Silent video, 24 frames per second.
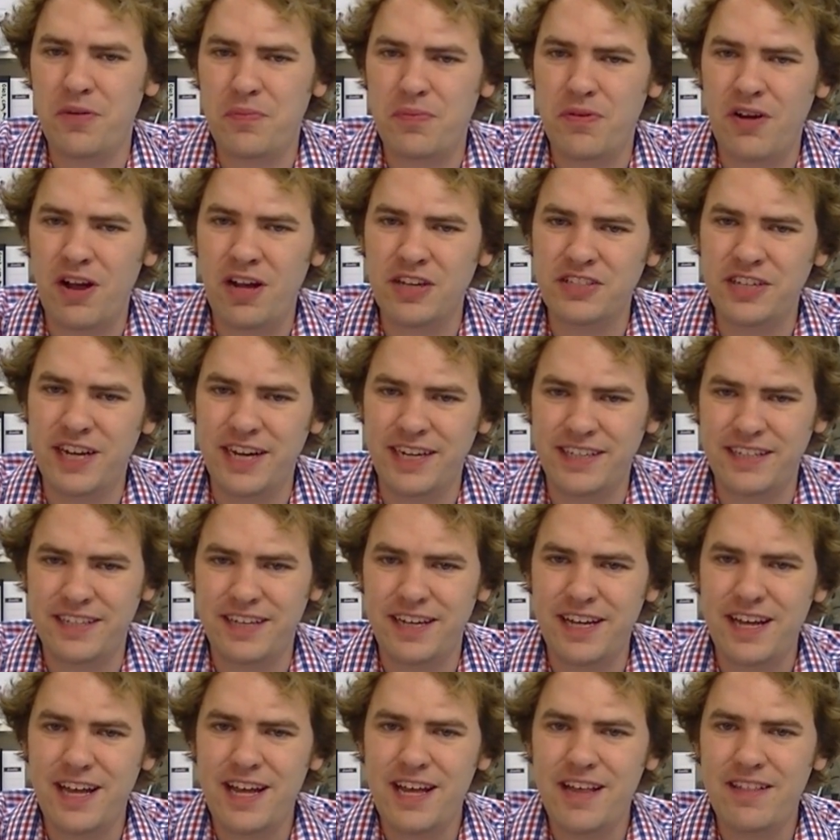project.
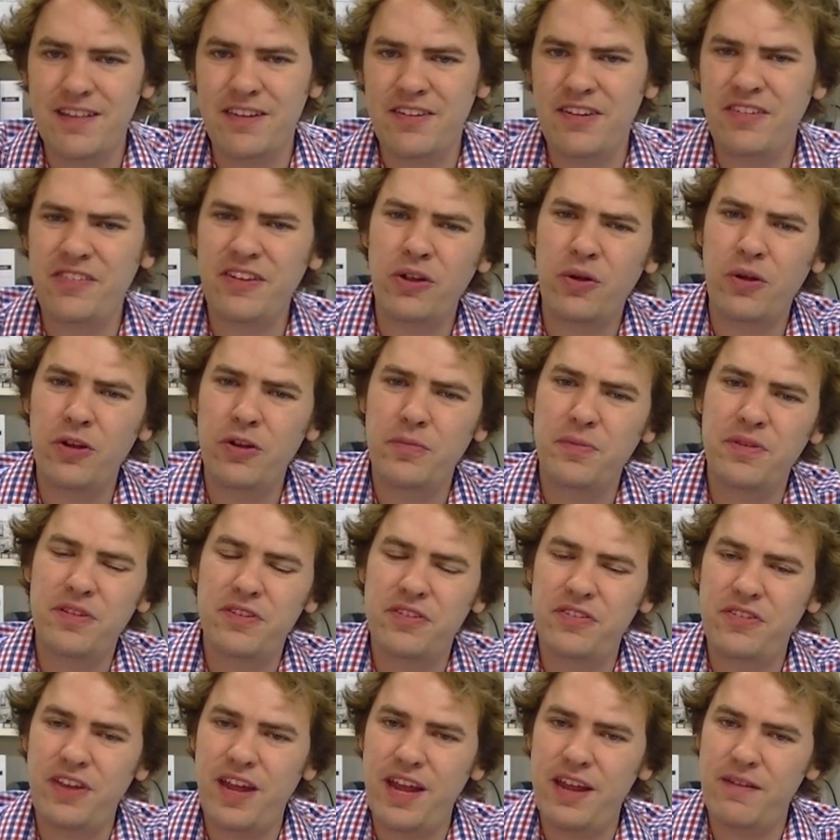This isn't going to be the
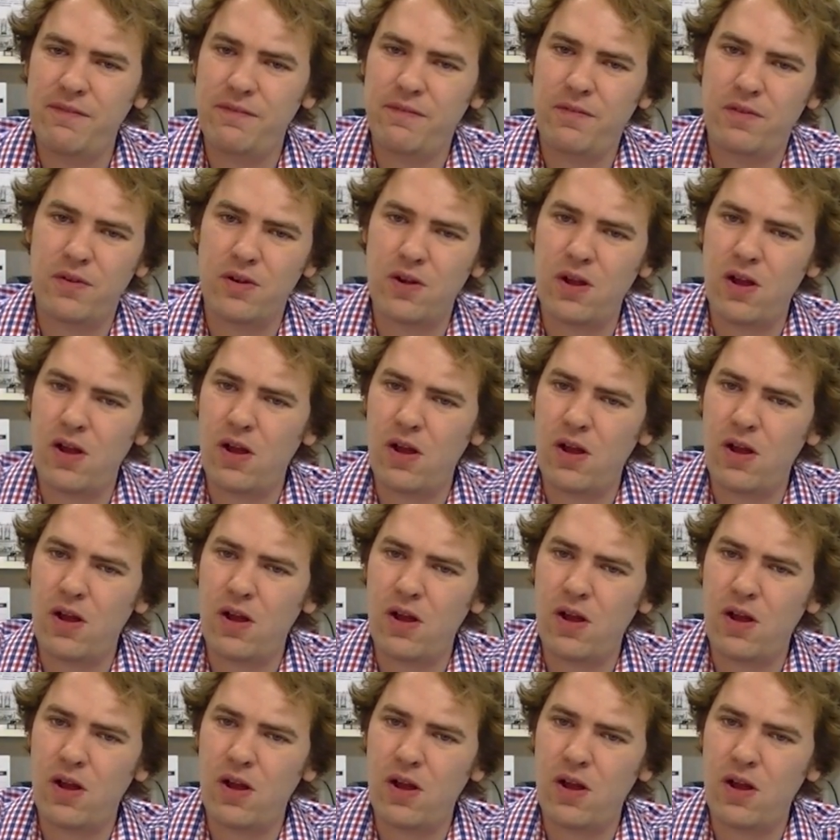same for